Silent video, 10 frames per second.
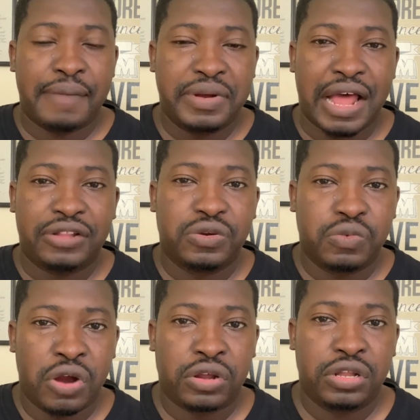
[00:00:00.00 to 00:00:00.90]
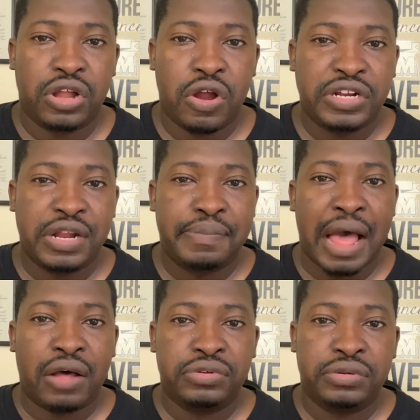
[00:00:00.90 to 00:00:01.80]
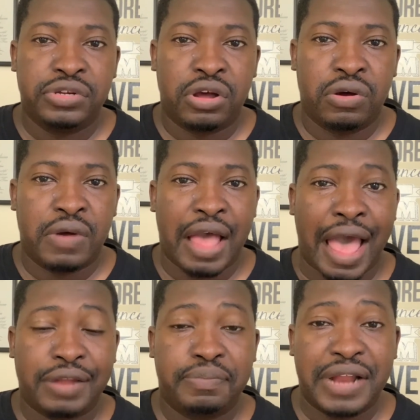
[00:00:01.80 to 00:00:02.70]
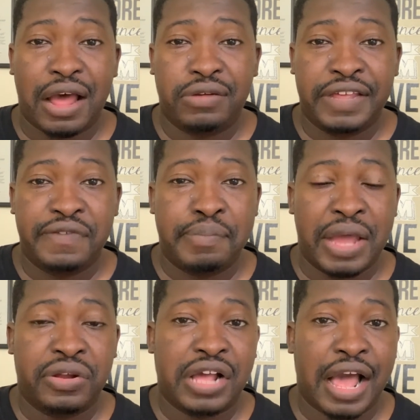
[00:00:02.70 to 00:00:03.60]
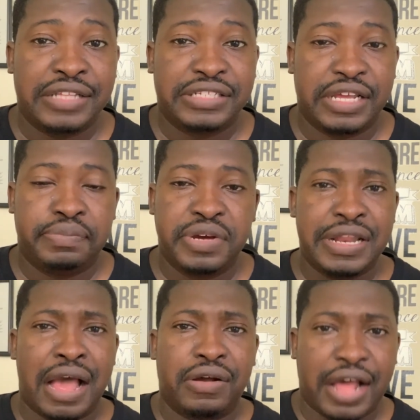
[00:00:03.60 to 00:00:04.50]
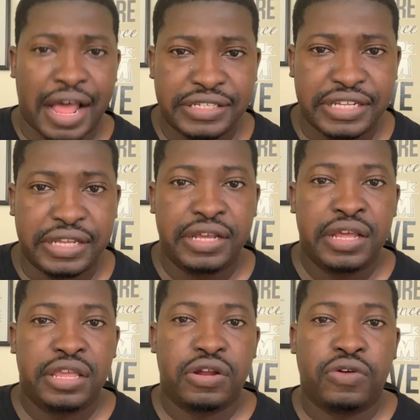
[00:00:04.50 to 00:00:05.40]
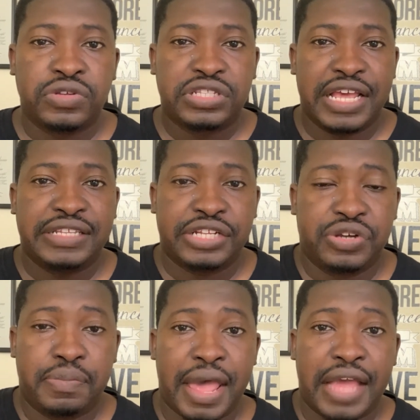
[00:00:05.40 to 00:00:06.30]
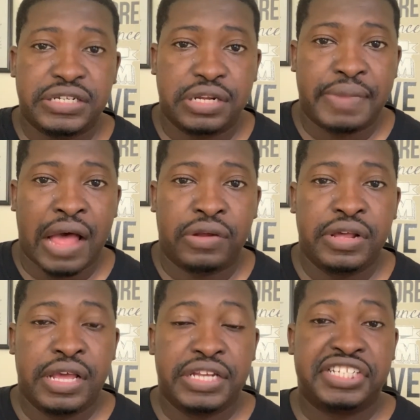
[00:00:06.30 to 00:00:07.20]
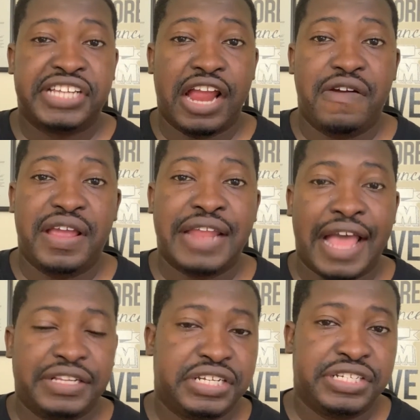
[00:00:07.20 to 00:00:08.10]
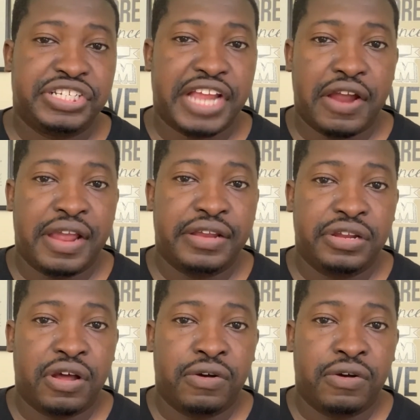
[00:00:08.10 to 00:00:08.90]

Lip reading: put out the work, learning about, how to put out even better content, putting out content, those things that you're passionate about, sharing, not just sharing,